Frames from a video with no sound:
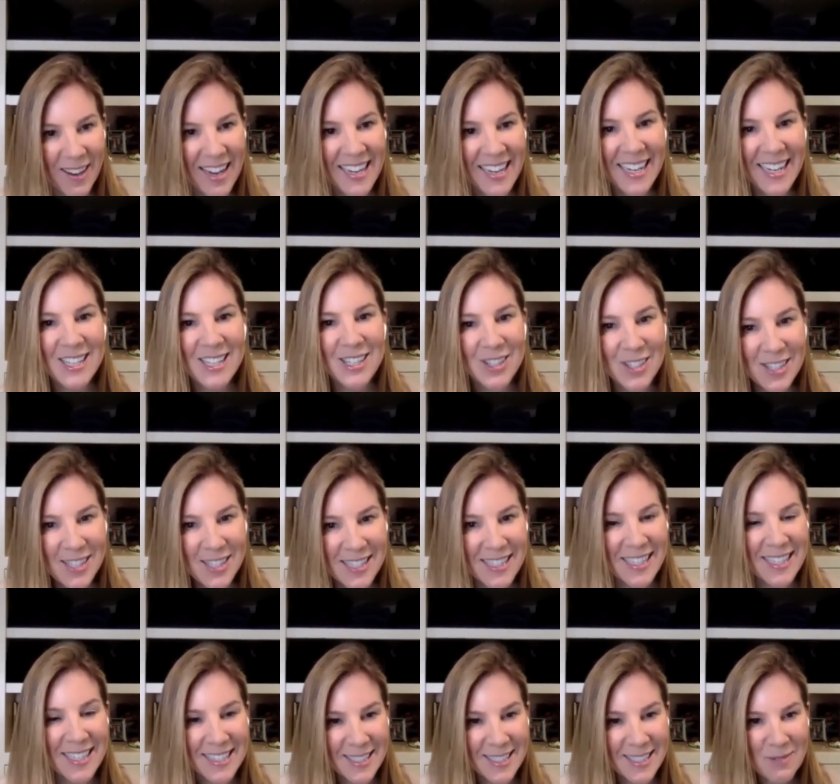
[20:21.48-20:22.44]
right? It
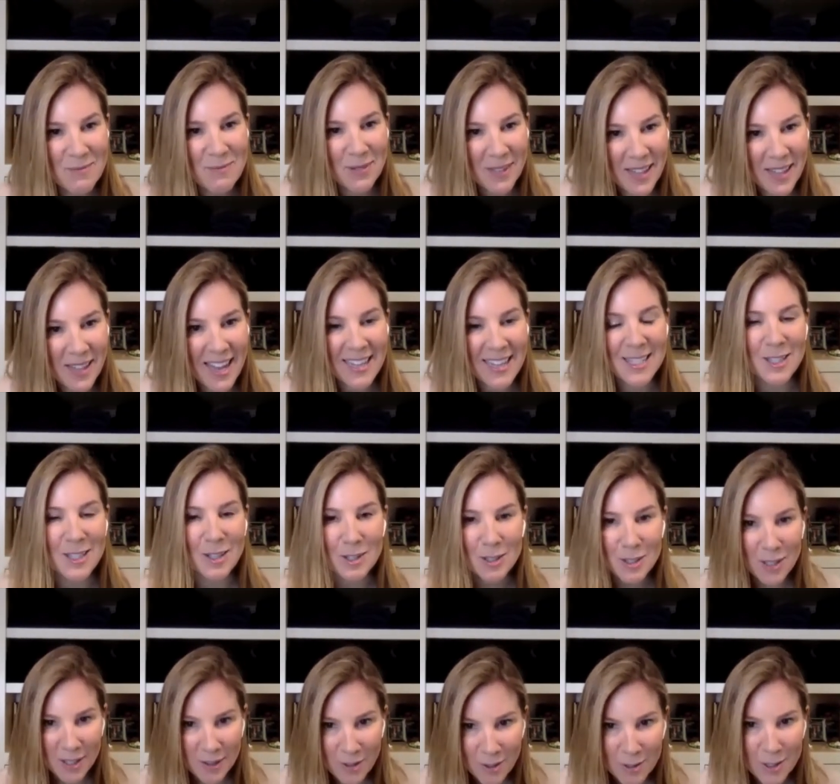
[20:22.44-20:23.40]
just is complex.
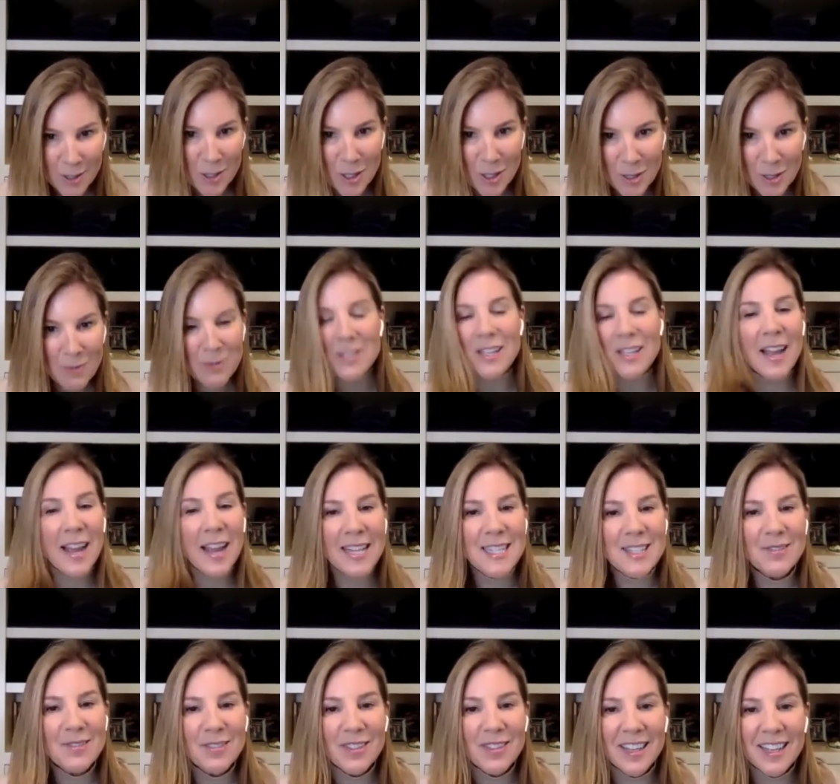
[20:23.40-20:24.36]
There's, there's two
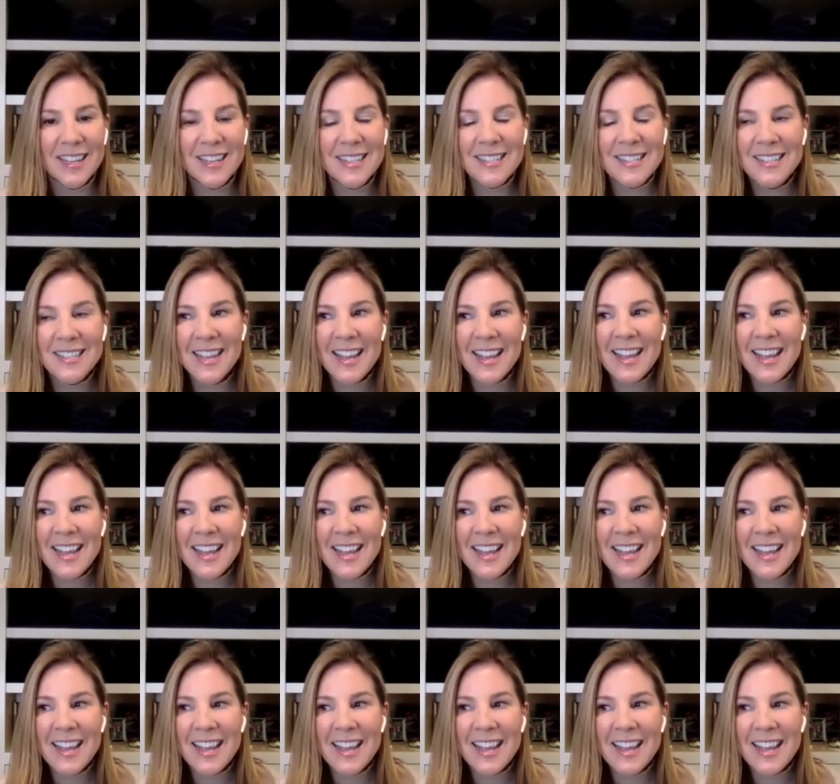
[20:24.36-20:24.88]
sides of this,